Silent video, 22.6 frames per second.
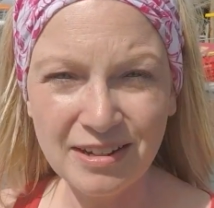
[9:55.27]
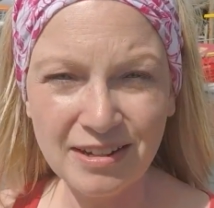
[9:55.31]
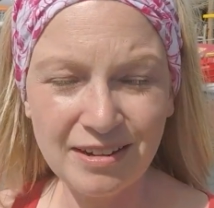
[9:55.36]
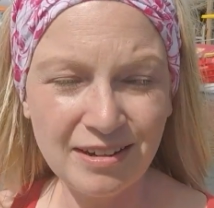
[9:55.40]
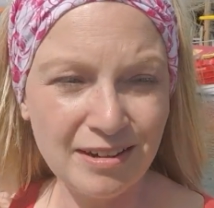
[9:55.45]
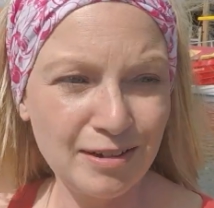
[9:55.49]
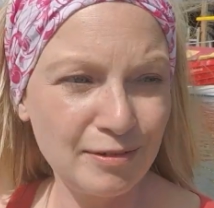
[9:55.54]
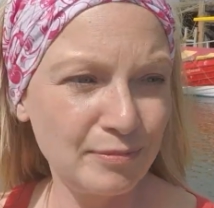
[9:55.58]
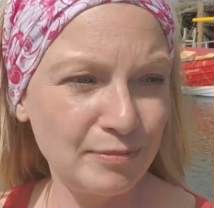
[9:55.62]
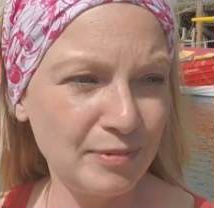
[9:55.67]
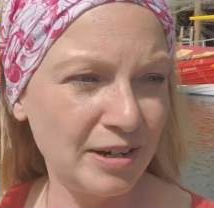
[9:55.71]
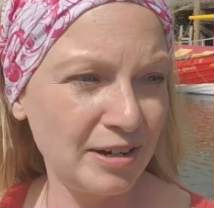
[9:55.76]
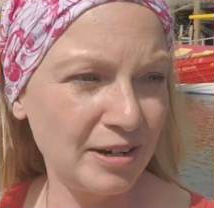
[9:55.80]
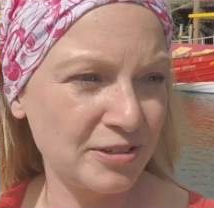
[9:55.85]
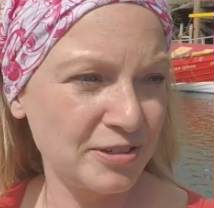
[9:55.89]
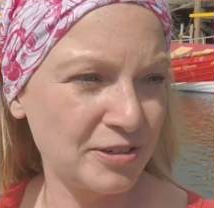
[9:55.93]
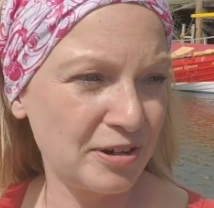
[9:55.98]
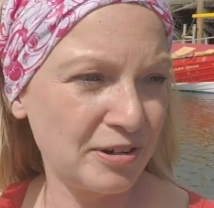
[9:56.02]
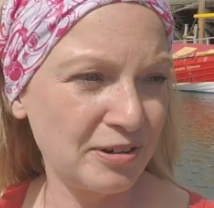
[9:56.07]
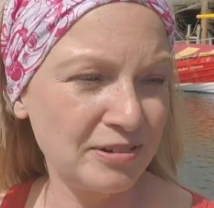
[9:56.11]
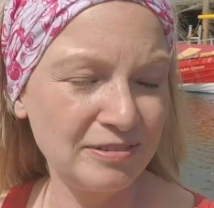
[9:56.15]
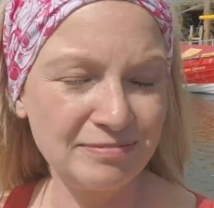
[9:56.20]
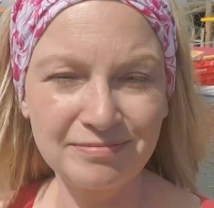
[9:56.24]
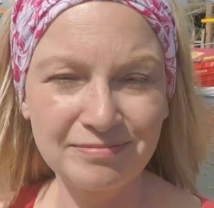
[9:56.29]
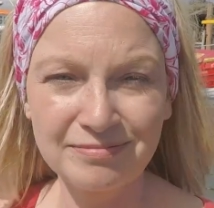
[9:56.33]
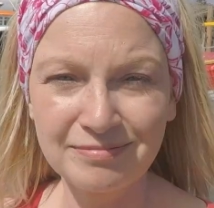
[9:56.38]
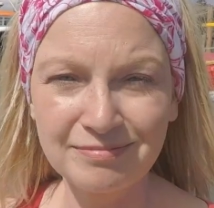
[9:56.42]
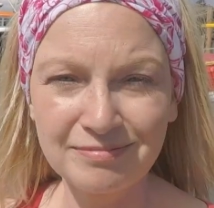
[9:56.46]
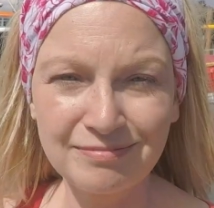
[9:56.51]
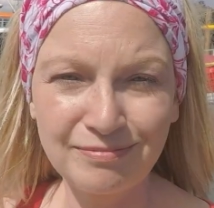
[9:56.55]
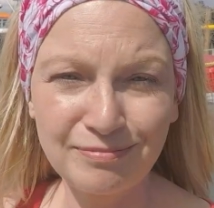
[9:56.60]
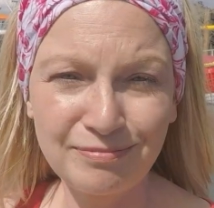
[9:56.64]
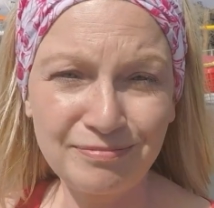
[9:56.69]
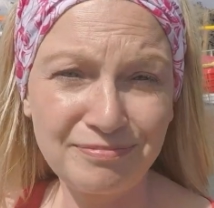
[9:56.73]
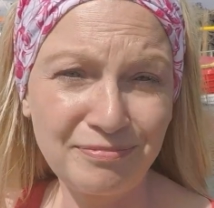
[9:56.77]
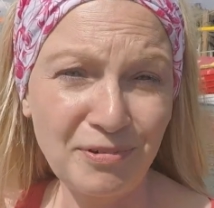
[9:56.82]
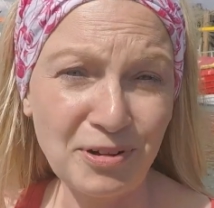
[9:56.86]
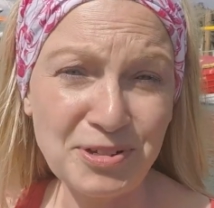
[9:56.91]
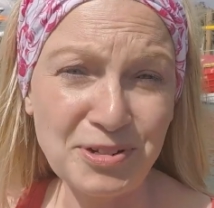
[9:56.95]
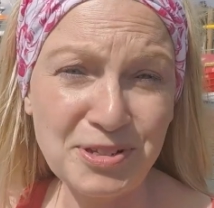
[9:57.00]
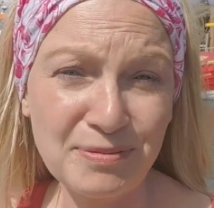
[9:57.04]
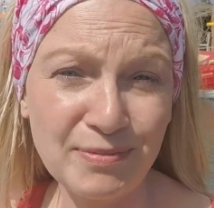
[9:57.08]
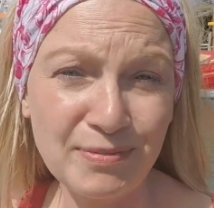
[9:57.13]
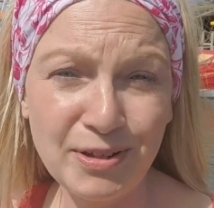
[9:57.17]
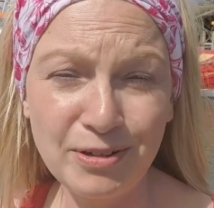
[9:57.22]
I just got to
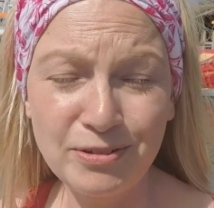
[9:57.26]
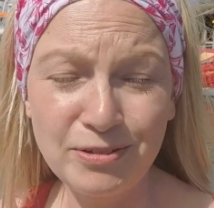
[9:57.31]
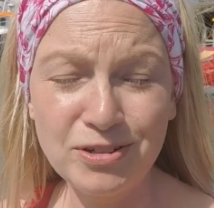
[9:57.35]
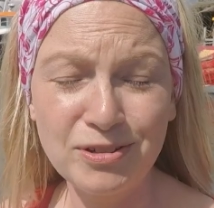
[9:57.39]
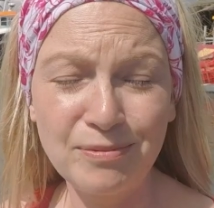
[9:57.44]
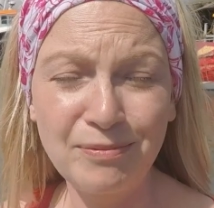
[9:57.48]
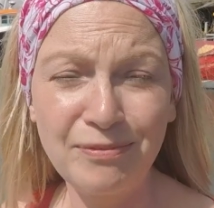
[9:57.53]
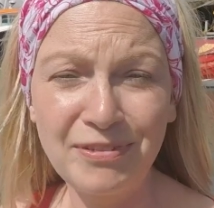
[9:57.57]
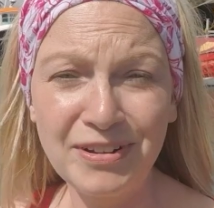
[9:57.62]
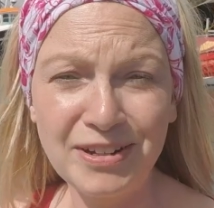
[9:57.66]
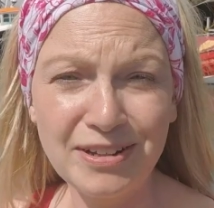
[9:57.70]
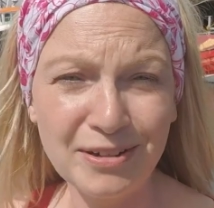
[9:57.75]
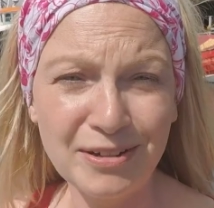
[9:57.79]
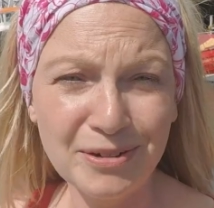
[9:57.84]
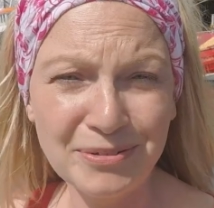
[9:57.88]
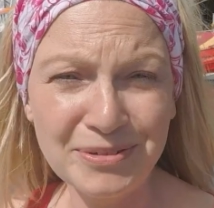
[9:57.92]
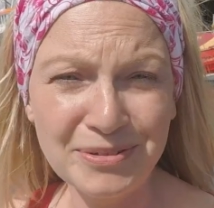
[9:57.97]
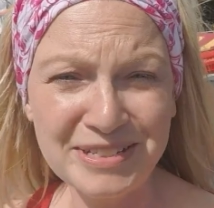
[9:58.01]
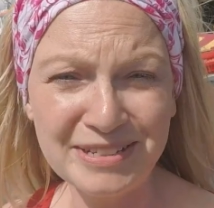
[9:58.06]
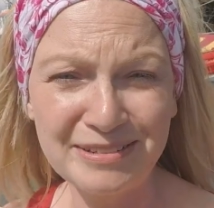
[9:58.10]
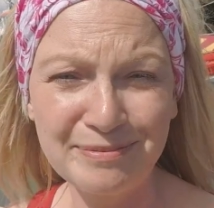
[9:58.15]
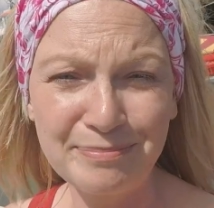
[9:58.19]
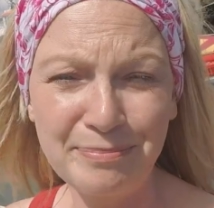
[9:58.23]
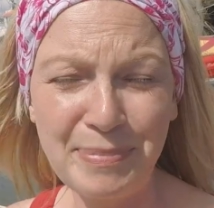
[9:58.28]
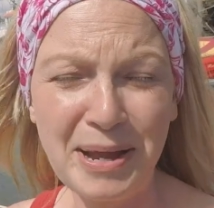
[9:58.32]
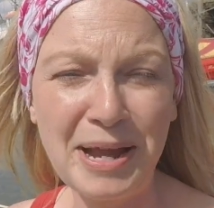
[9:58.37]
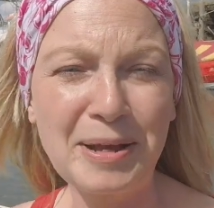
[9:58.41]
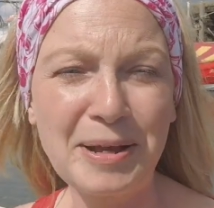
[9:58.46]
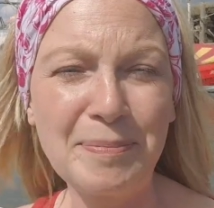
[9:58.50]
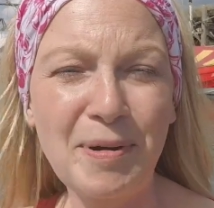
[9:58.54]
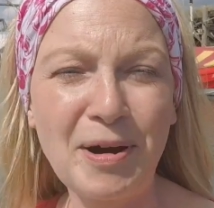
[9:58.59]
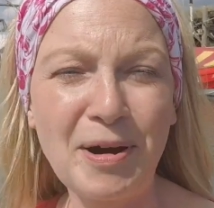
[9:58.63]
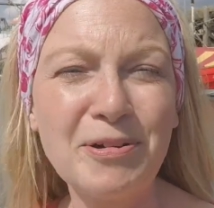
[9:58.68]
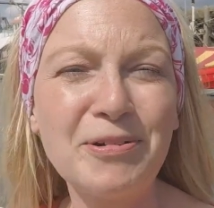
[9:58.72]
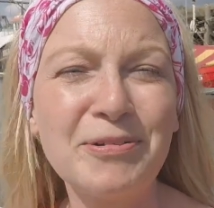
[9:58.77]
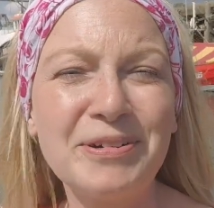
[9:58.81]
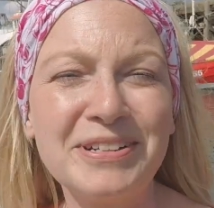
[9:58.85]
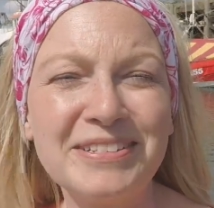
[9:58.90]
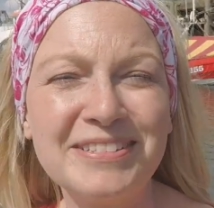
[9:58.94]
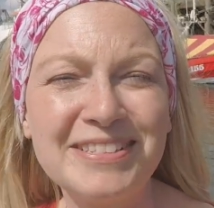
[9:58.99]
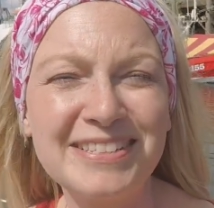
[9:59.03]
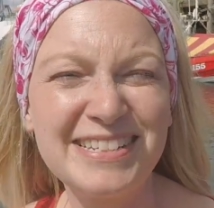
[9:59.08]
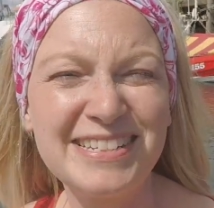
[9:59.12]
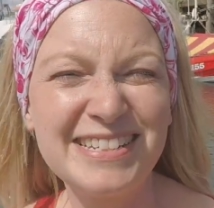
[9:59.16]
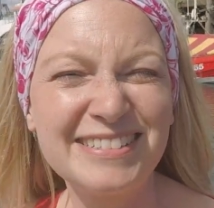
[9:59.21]
watch some YouTube videos and beg, borrow
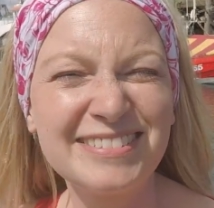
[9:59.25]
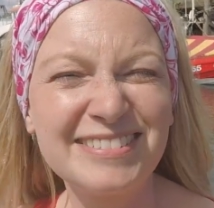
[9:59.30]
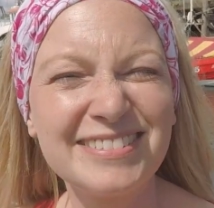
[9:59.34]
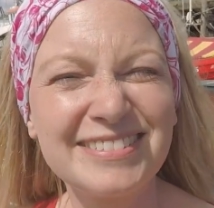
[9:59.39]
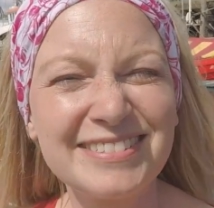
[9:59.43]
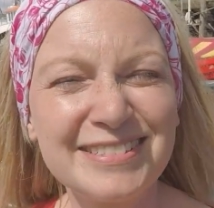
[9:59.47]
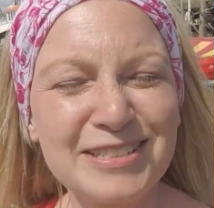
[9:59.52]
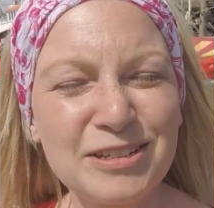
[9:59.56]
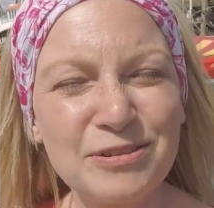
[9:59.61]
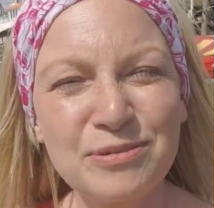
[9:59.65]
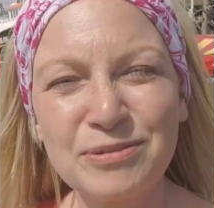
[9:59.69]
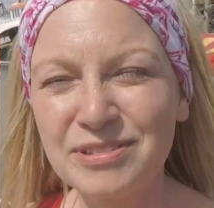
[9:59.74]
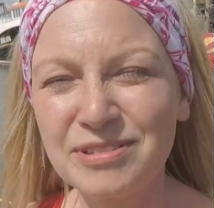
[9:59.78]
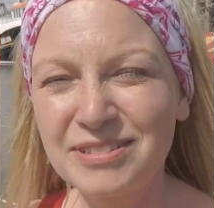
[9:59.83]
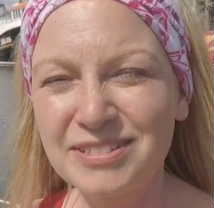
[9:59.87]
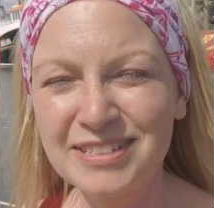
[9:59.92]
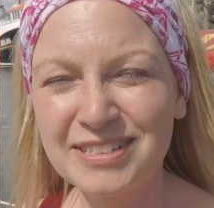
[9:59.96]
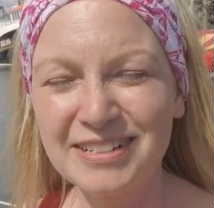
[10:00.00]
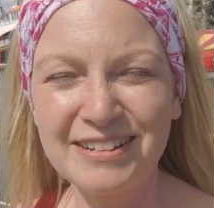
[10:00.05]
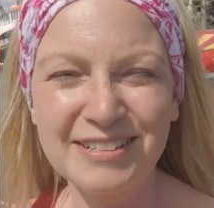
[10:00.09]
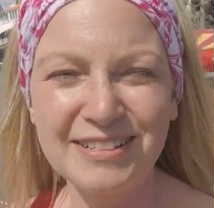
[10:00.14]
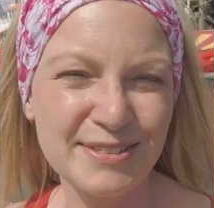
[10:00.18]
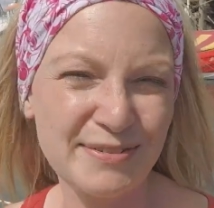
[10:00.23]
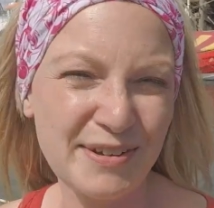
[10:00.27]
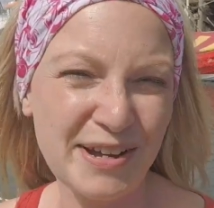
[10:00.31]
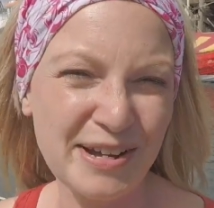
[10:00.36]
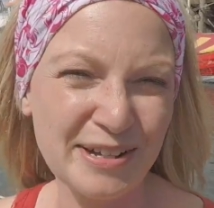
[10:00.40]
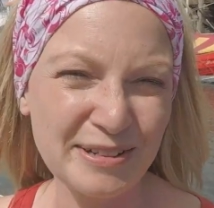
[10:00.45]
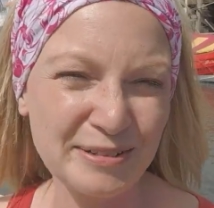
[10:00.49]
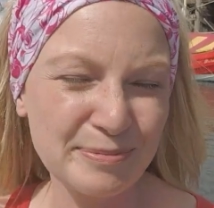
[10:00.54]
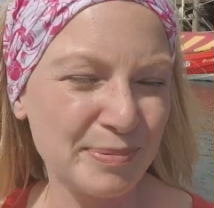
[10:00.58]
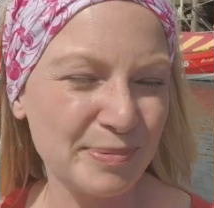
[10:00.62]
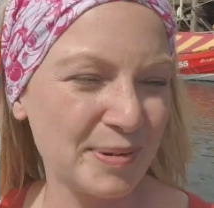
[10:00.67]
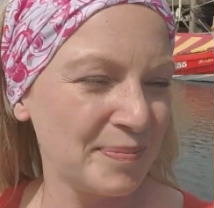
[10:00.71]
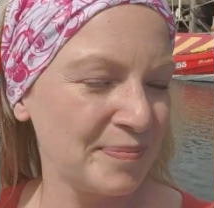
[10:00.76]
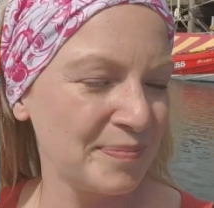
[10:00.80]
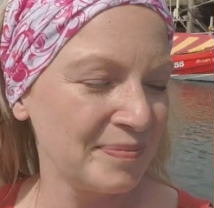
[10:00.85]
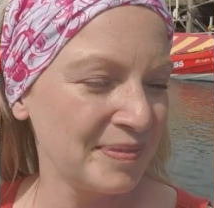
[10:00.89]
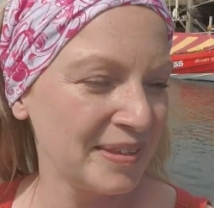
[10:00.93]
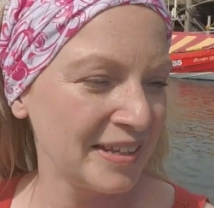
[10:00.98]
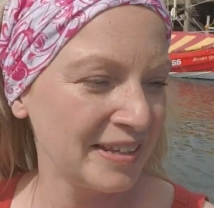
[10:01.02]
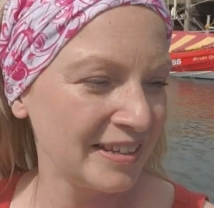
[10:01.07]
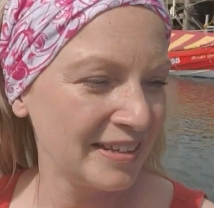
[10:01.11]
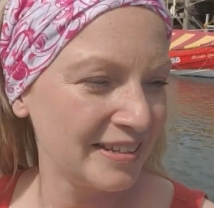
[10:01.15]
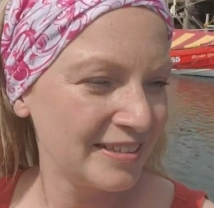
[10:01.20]
and steal tools and ask for help.
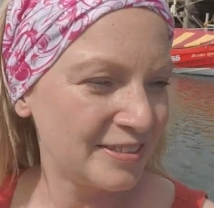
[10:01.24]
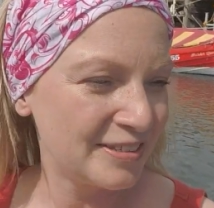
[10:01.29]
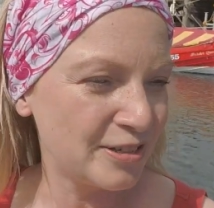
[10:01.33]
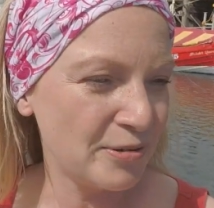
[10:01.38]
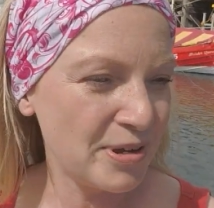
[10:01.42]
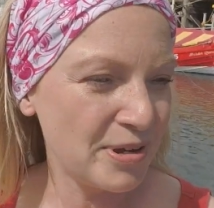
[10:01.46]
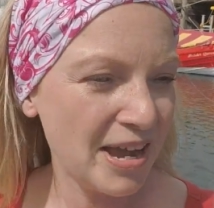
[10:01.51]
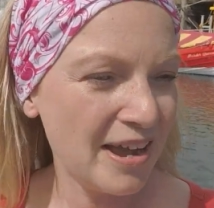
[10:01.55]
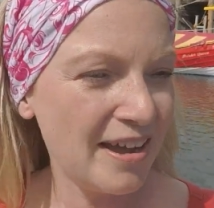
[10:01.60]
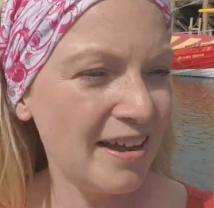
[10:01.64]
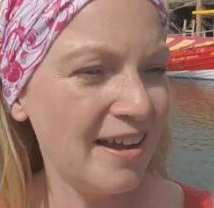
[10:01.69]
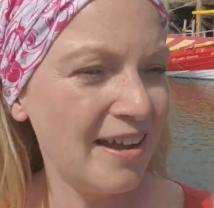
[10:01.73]
So yeah,